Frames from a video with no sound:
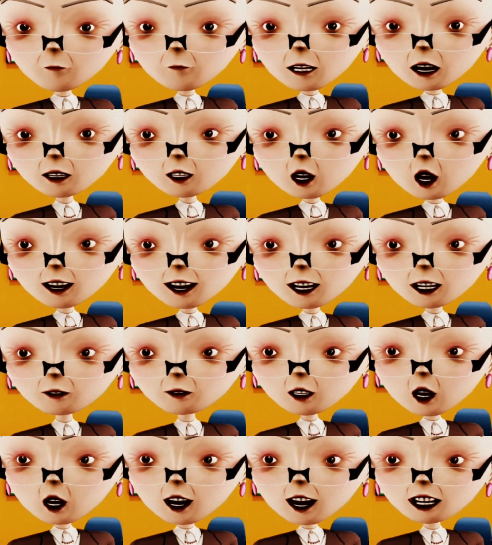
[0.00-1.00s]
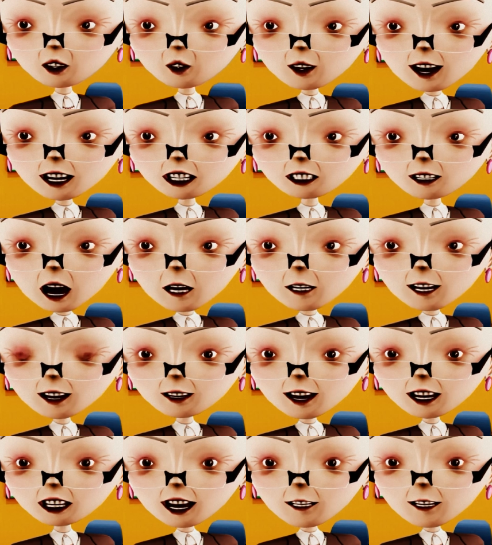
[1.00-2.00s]
providing various ways to
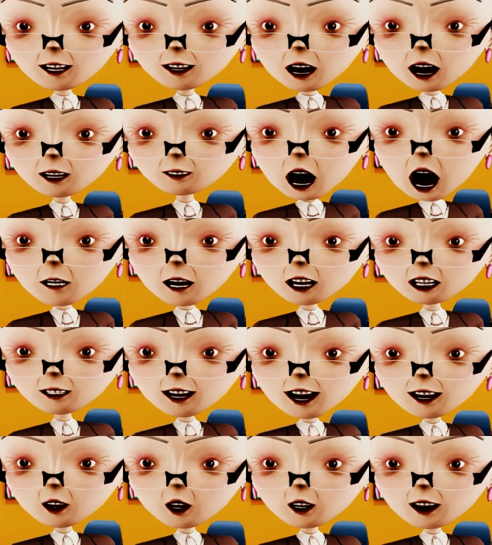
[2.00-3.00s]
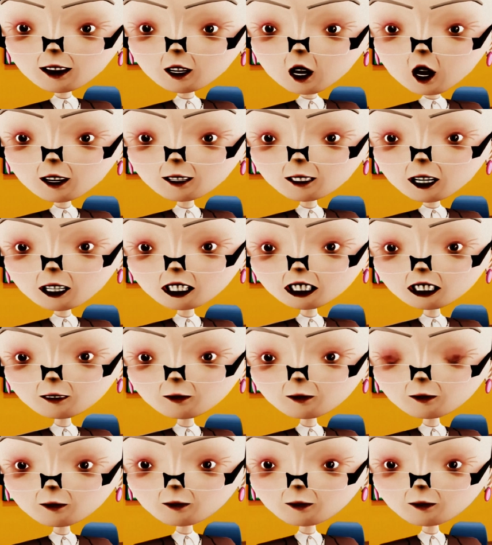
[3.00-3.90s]
participate and demonstrate their learnings.